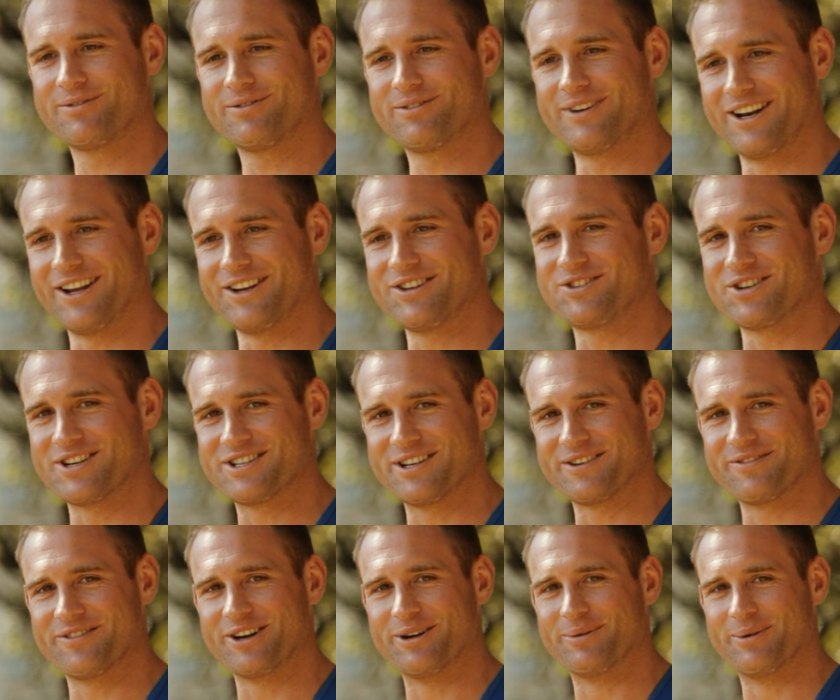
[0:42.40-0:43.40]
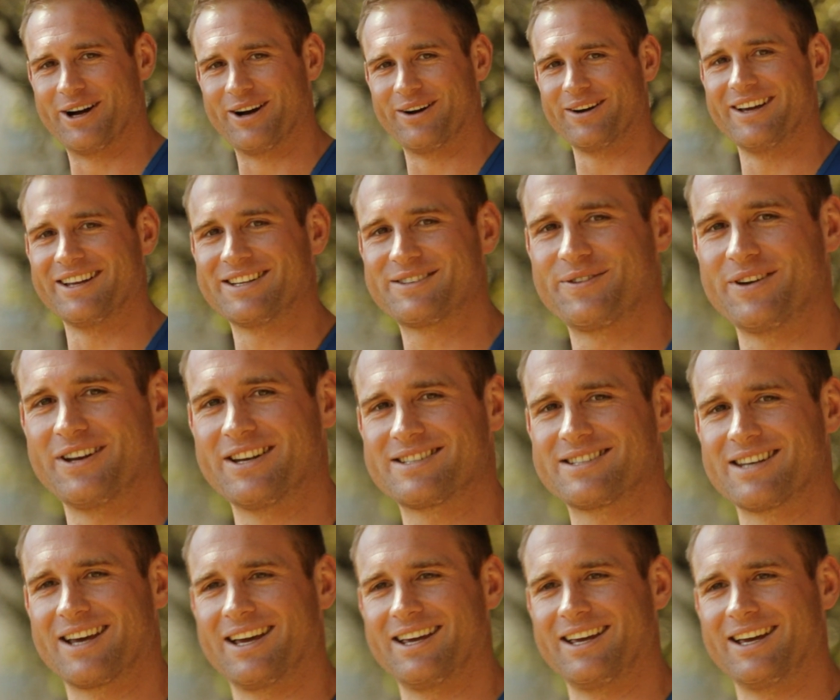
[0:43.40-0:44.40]
Redo's dressing very well, yeah, it's fair to
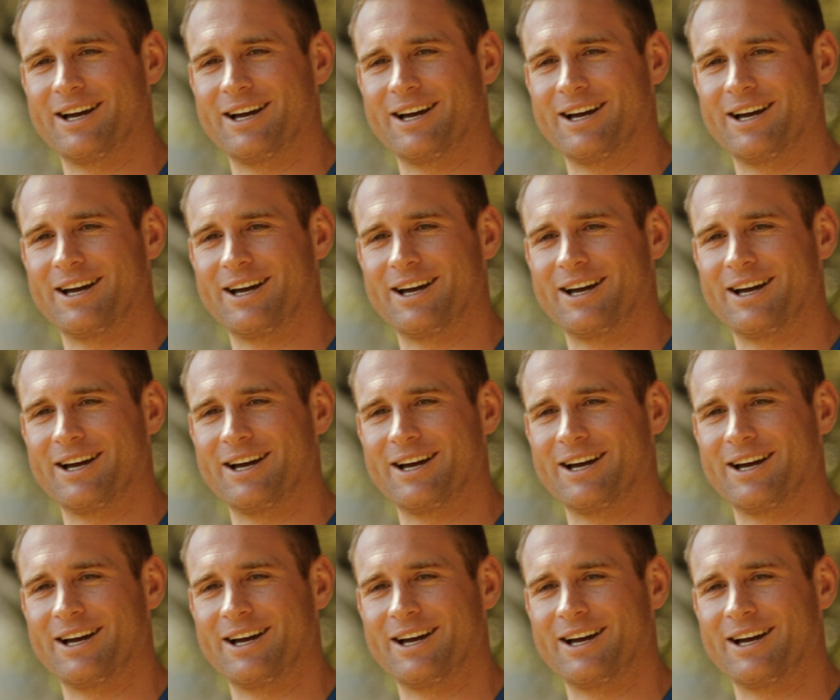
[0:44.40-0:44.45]
say.